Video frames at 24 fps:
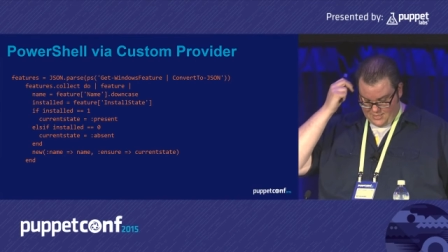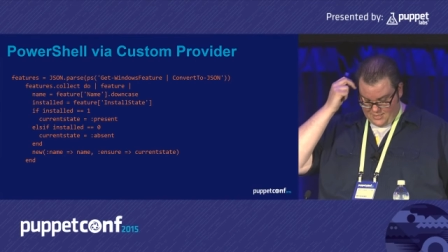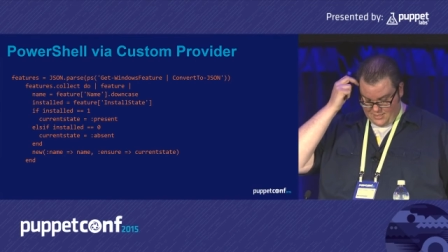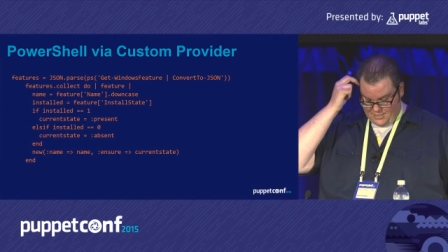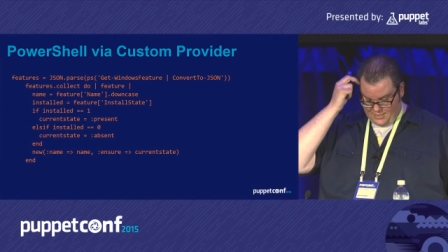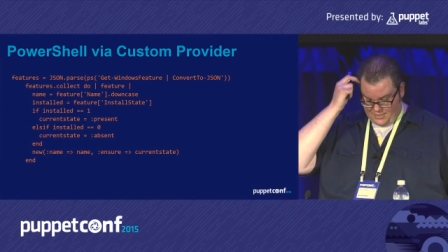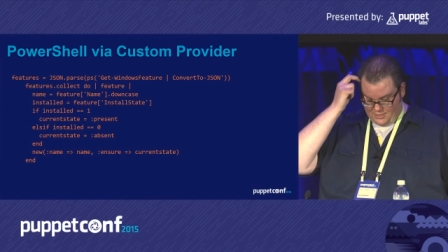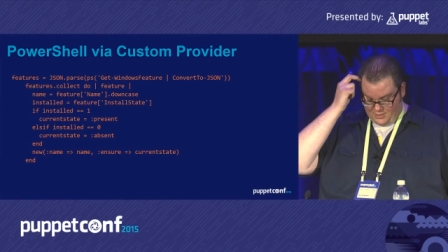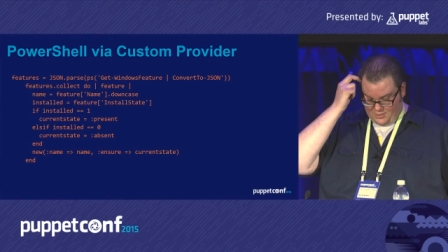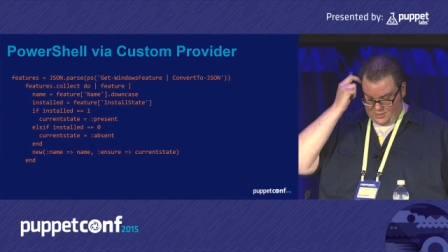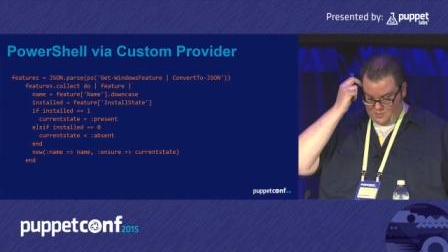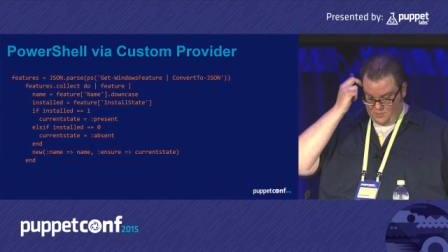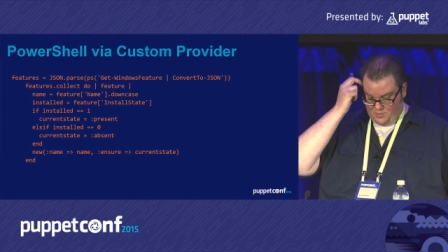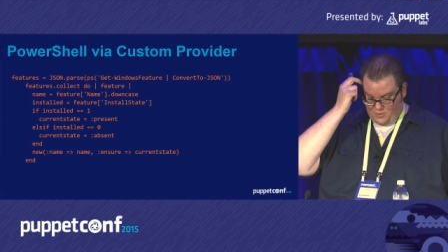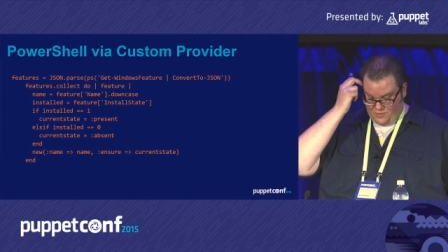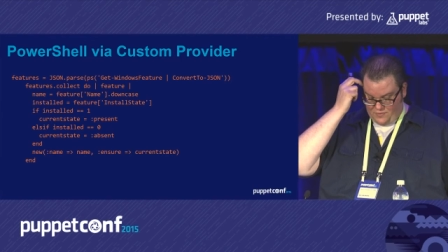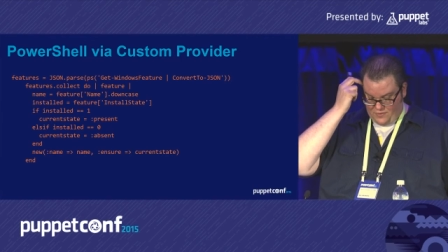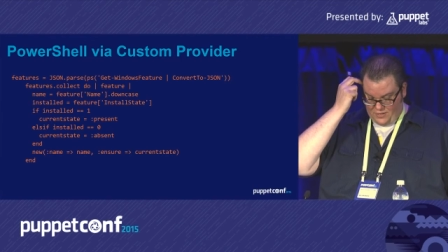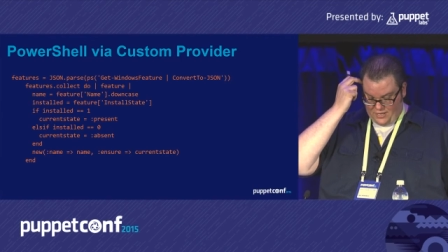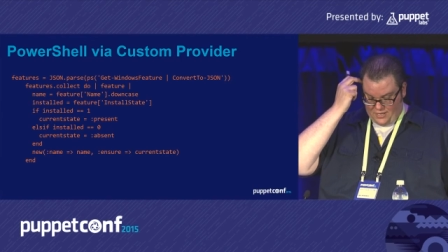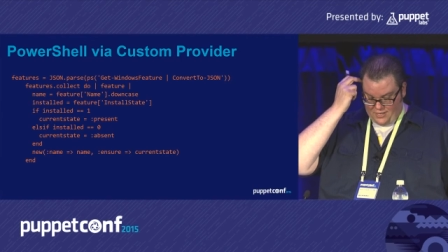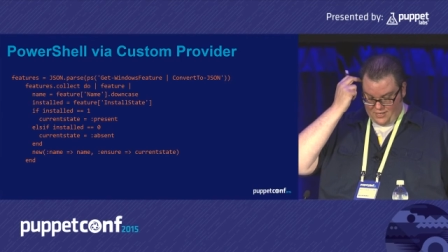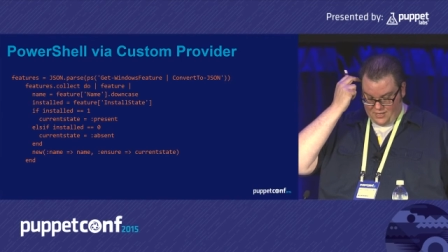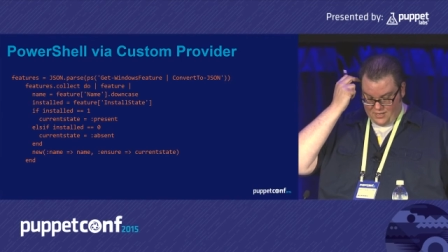custom
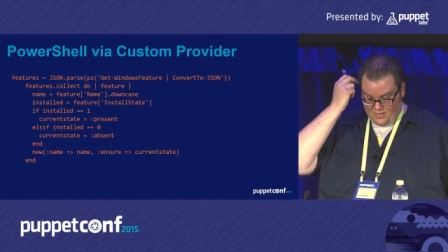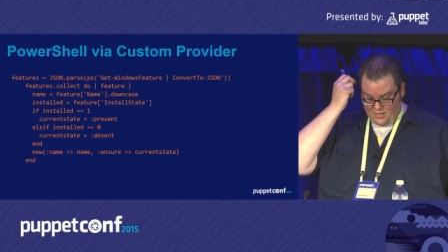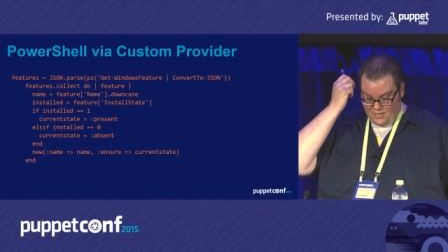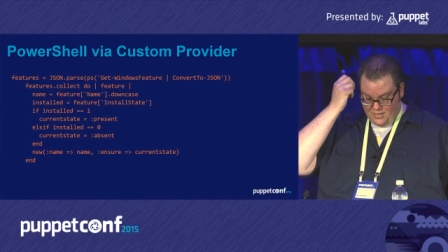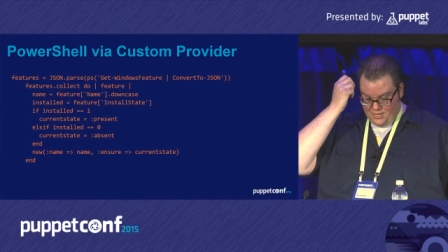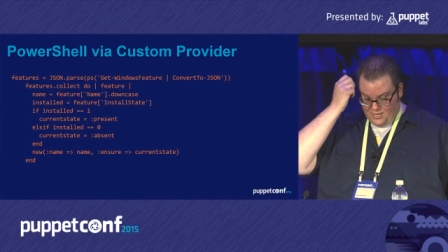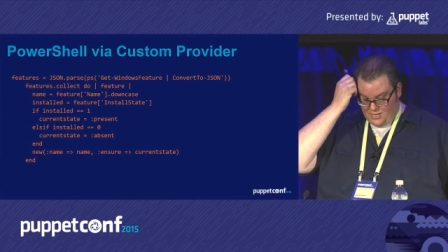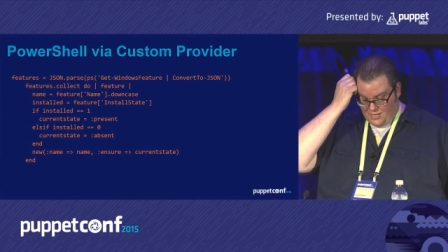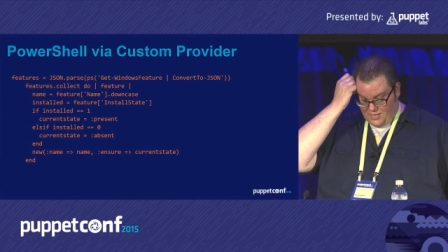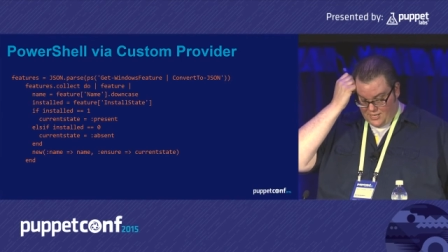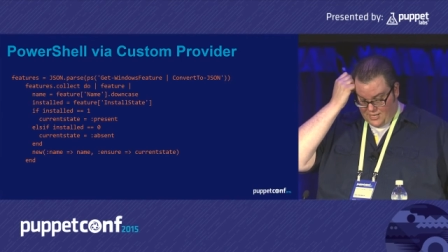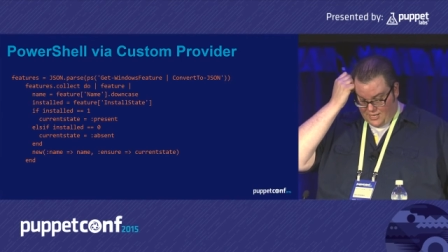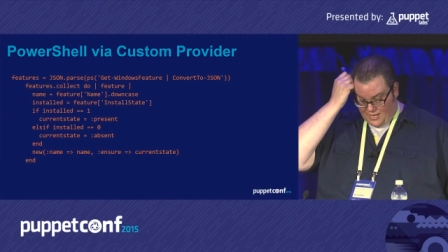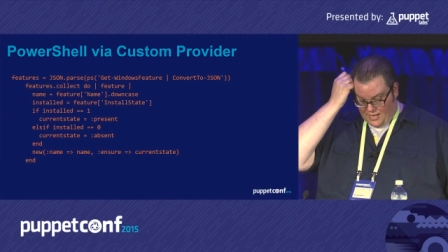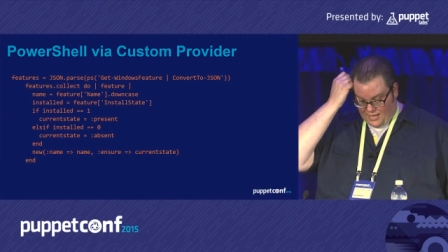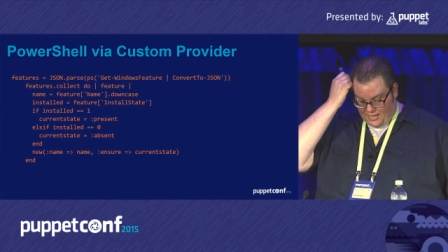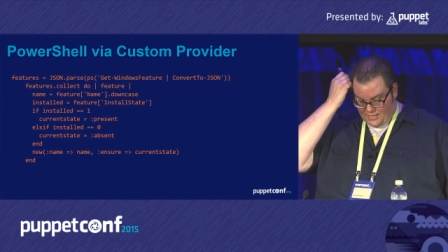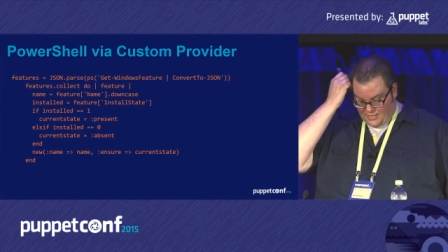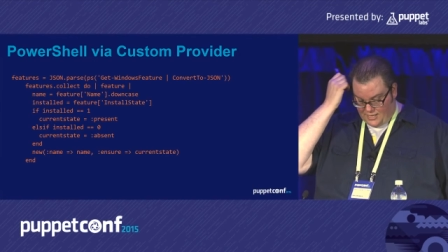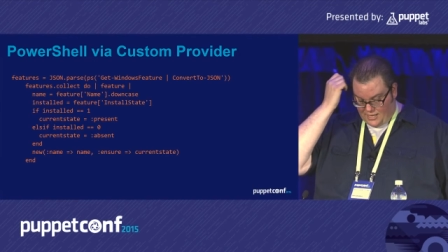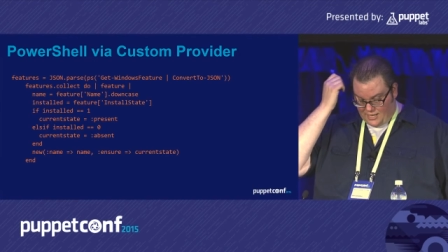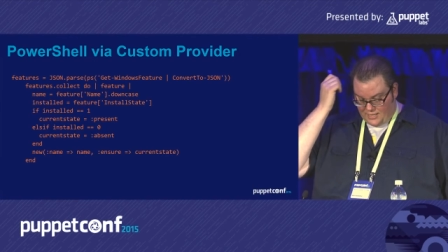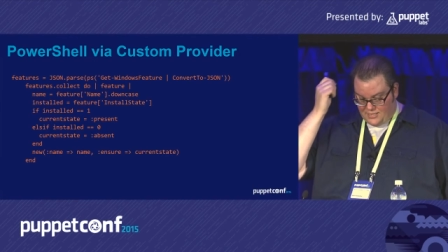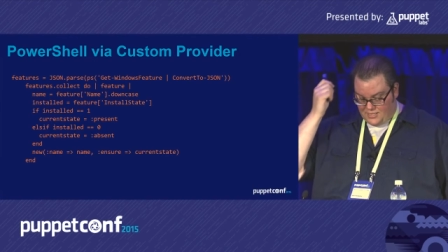provider.
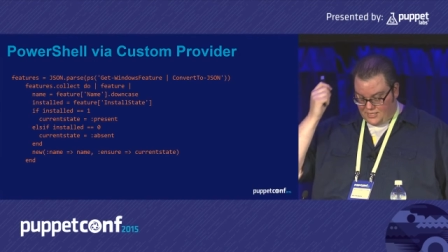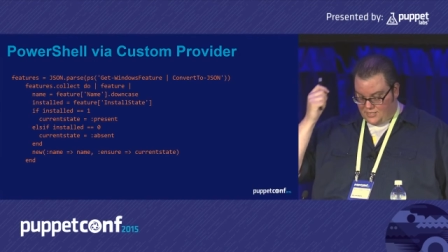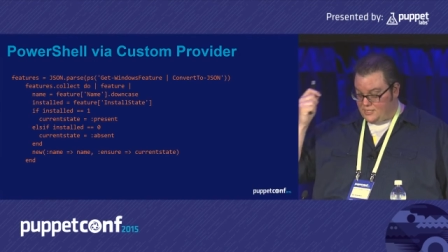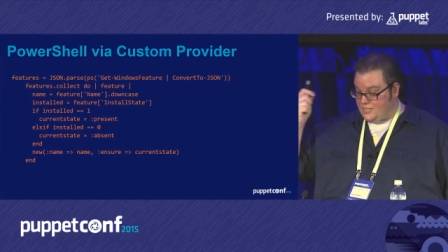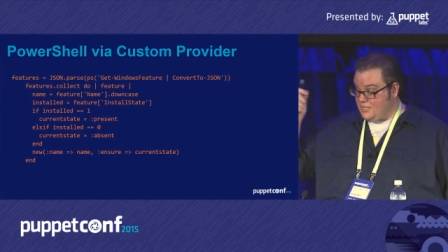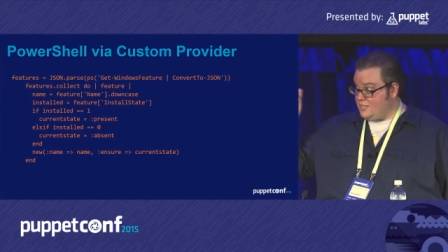I, I did